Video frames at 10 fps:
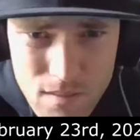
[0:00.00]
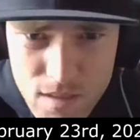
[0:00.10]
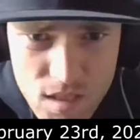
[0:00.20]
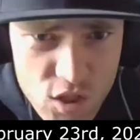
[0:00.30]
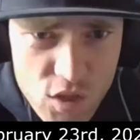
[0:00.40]

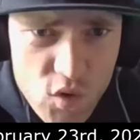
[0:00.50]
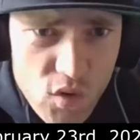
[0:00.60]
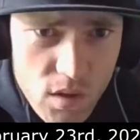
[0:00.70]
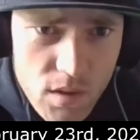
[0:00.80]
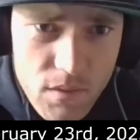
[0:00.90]
This is just
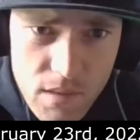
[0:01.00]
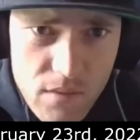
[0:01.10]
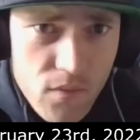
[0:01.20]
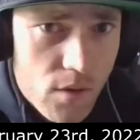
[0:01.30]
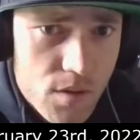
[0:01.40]
the
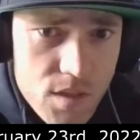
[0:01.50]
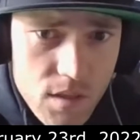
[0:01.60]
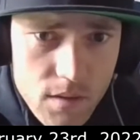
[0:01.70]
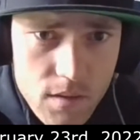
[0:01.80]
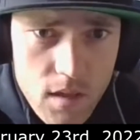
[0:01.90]
first
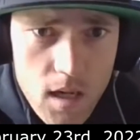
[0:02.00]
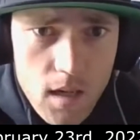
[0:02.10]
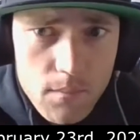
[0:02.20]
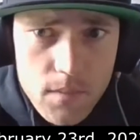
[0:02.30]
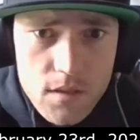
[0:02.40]

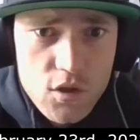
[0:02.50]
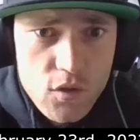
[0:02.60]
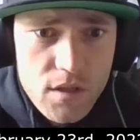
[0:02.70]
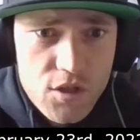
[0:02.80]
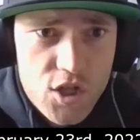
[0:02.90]

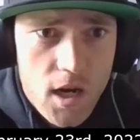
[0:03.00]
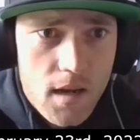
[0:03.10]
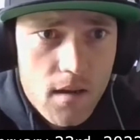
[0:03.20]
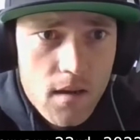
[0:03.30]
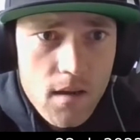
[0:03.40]
screenshot
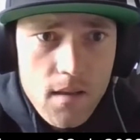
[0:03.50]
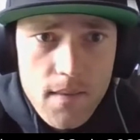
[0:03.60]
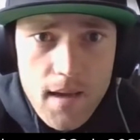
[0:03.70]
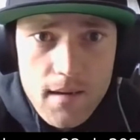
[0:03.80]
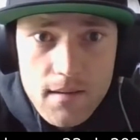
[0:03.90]

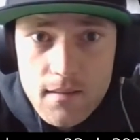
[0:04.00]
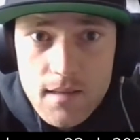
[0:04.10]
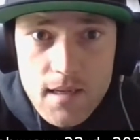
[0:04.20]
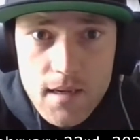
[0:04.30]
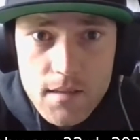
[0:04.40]
that
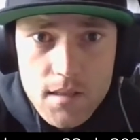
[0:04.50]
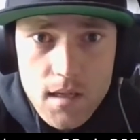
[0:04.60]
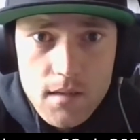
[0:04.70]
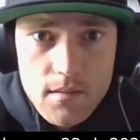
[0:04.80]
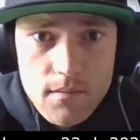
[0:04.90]
he has
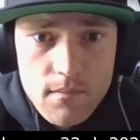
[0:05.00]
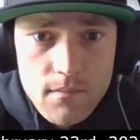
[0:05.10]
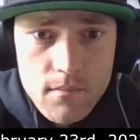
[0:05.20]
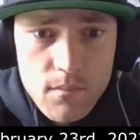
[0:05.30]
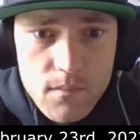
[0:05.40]

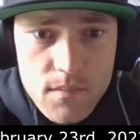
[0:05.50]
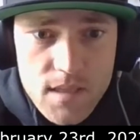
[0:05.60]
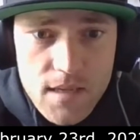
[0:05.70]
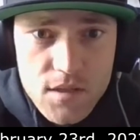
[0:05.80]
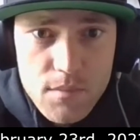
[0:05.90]

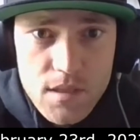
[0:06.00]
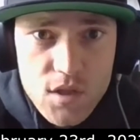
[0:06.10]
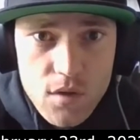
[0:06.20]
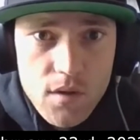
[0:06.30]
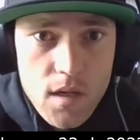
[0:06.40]
sent to me.
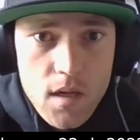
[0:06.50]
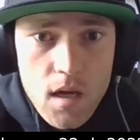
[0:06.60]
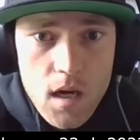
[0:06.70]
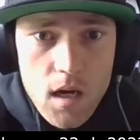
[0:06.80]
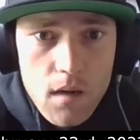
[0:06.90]
So
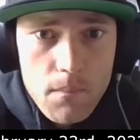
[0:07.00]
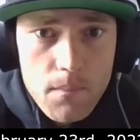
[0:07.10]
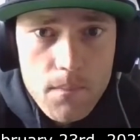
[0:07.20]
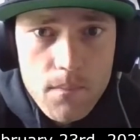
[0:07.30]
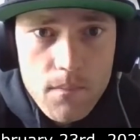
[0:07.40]

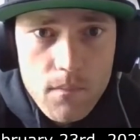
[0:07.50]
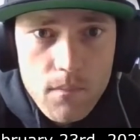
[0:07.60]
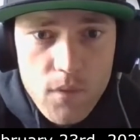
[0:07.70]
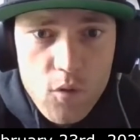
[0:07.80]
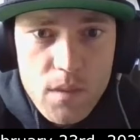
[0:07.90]

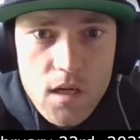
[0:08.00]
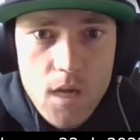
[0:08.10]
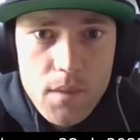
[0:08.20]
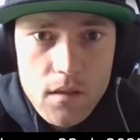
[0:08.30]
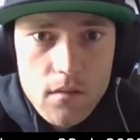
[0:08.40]
they'll be
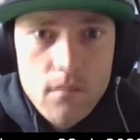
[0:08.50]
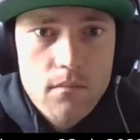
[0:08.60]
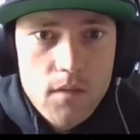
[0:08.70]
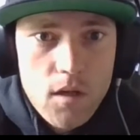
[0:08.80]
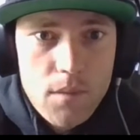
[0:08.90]
coming
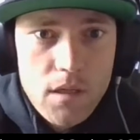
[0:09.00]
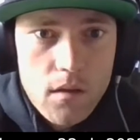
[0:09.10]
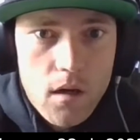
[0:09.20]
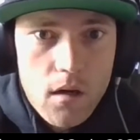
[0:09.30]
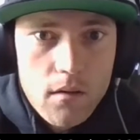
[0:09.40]

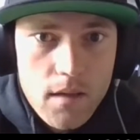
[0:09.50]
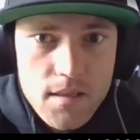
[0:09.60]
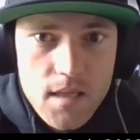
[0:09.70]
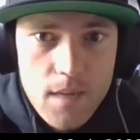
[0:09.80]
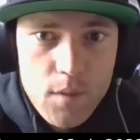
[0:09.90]
along
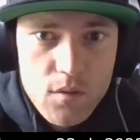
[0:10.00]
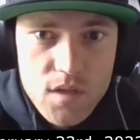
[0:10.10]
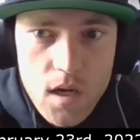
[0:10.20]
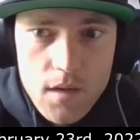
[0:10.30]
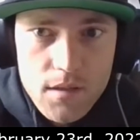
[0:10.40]
as time
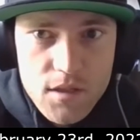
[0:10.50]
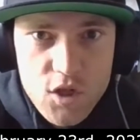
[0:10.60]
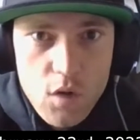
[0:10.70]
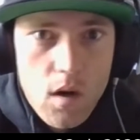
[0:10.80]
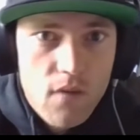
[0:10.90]
goes on to
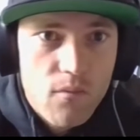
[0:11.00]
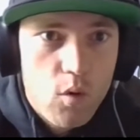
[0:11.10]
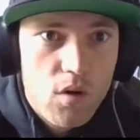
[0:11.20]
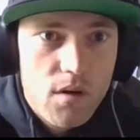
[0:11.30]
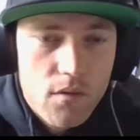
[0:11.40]
show off
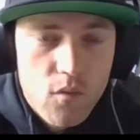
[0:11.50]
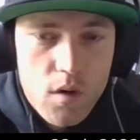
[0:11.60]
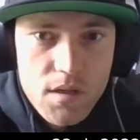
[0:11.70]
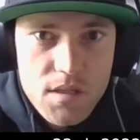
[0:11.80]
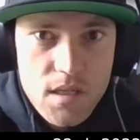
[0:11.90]
more of
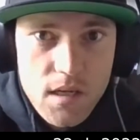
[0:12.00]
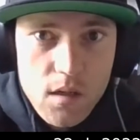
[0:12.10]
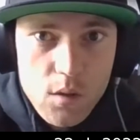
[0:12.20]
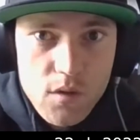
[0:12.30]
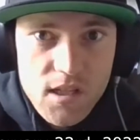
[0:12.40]
what is
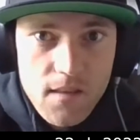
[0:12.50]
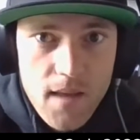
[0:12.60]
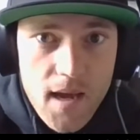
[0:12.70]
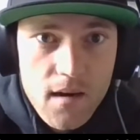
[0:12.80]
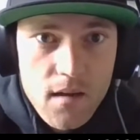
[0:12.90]
included in
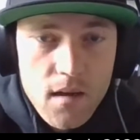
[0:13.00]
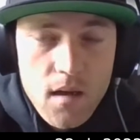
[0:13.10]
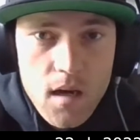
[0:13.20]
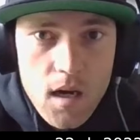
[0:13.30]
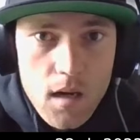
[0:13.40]
that.
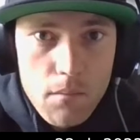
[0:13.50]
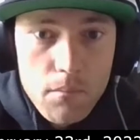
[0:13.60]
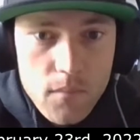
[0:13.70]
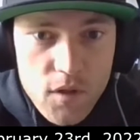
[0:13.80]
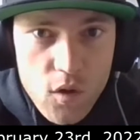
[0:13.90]

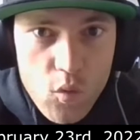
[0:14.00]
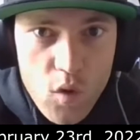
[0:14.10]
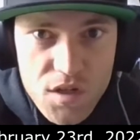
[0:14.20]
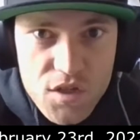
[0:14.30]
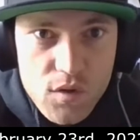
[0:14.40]

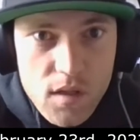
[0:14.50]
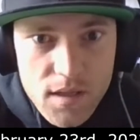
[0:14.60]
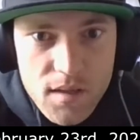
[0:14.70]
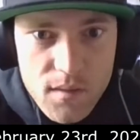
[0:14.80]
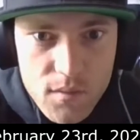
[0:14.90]
Once you
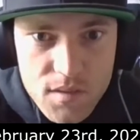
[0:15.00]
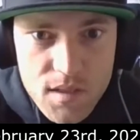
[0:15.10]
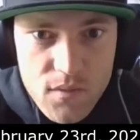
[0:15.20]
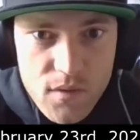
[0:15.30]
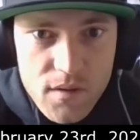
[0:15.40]
click those
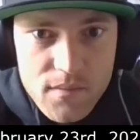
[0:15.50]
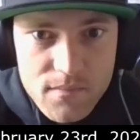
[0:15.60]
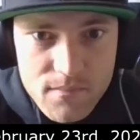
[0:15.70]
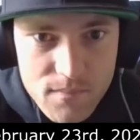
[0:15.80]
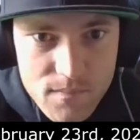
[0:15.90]

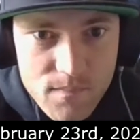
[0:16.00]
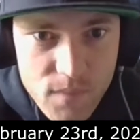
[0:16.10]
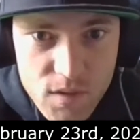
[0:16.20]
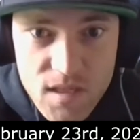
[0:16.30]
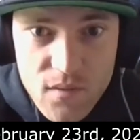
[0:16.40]

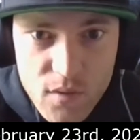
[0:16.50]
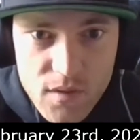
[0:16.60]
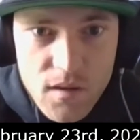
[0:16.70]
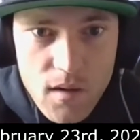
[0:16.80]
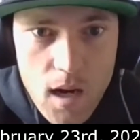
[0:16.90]
the
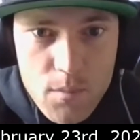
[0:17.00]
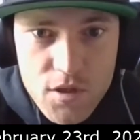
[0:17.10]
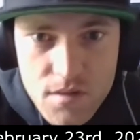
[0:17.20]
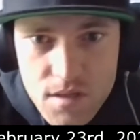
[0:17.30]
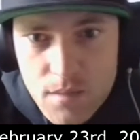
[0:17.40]
different
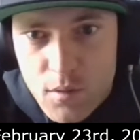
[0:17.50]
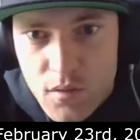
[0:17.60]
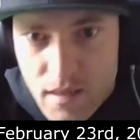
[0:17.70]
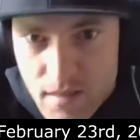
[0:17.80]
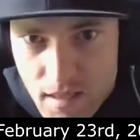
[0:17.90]
options, simple,
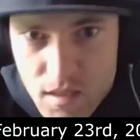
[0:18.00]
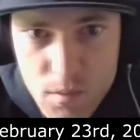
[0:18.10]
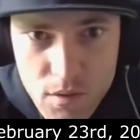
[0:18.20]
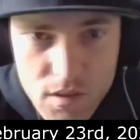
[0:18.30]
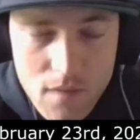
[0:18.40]
advanced,
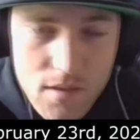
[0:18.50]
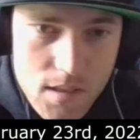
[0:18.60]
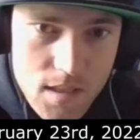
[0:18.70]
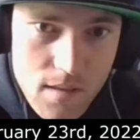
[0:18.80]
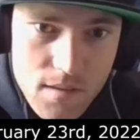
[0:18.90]
experts,
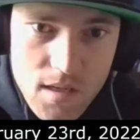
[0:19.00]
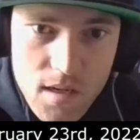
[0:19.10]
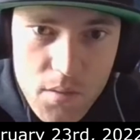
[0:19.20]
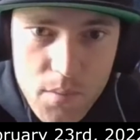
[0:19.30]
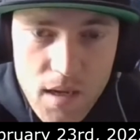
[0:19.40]
obviously there's
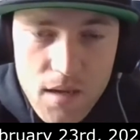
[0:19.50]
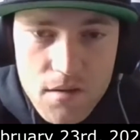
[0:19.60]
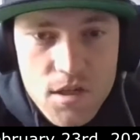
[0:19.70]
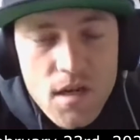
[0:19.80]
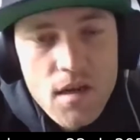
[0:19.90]
another
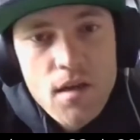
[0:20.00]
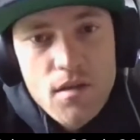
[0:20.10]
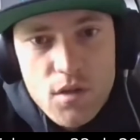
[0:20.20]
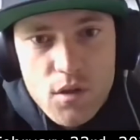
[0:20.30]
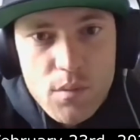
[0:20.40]
page,
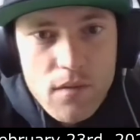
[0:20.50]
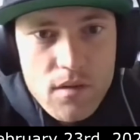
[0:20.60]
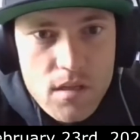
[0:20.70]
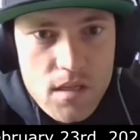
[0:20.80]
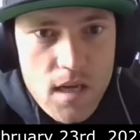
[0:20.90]
so you'll be able
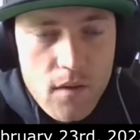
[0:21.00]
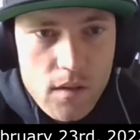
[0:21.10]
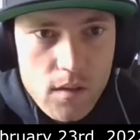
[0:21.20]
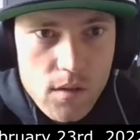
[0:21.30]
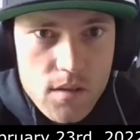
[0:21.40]
to see how
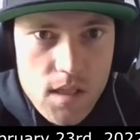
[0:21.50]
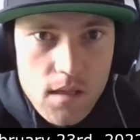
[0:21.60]
it looks.